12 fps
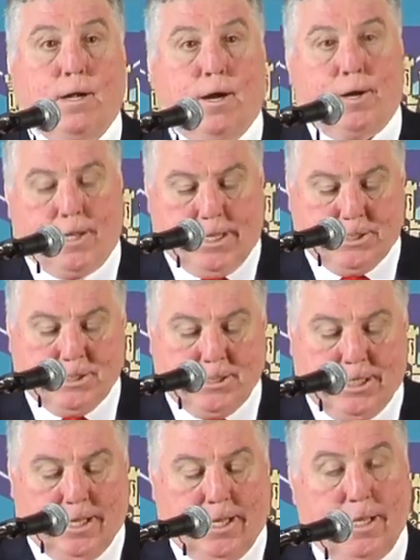Our guest
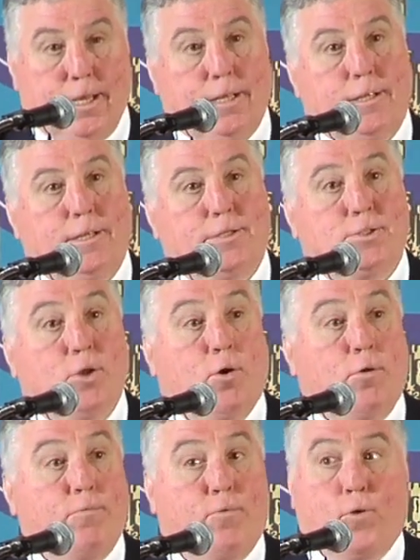today is
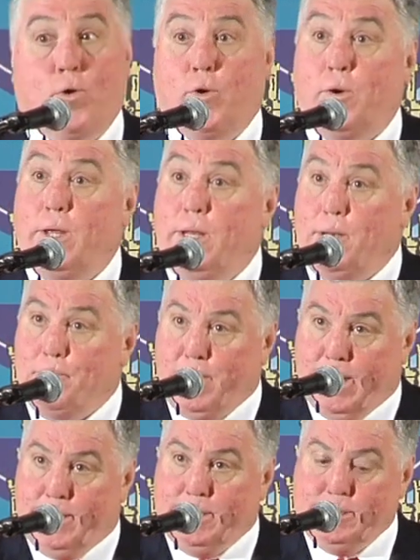known for her
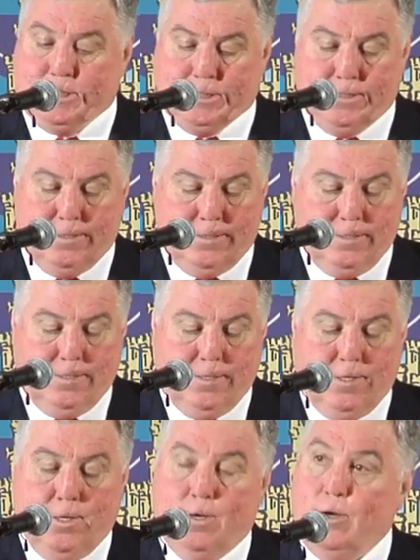independence,
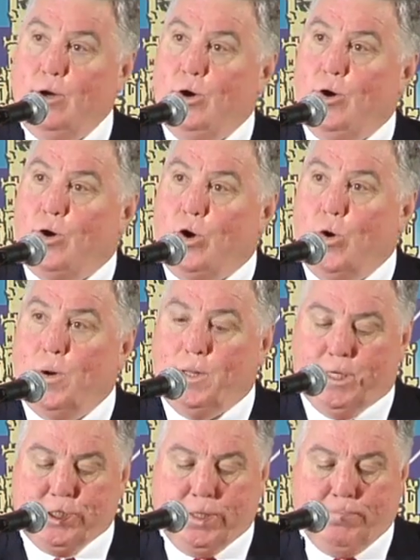her
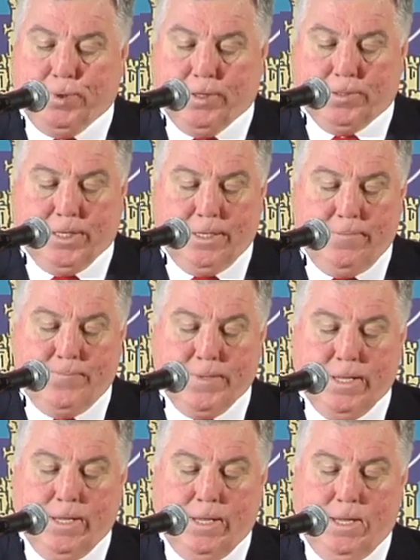coalition building,
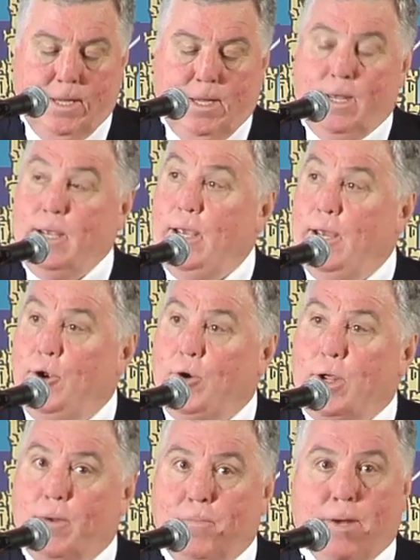and
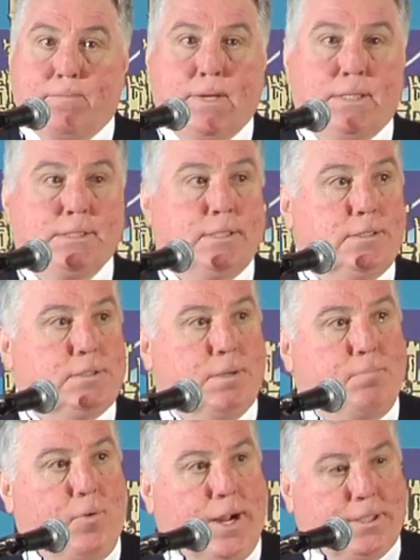her commitment to
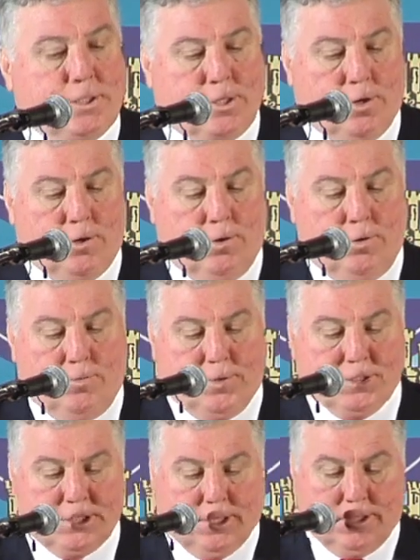practical
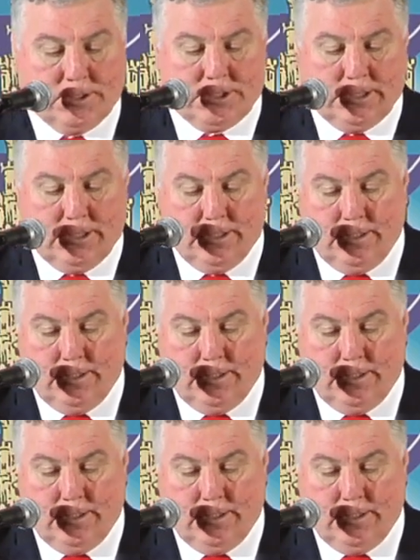results.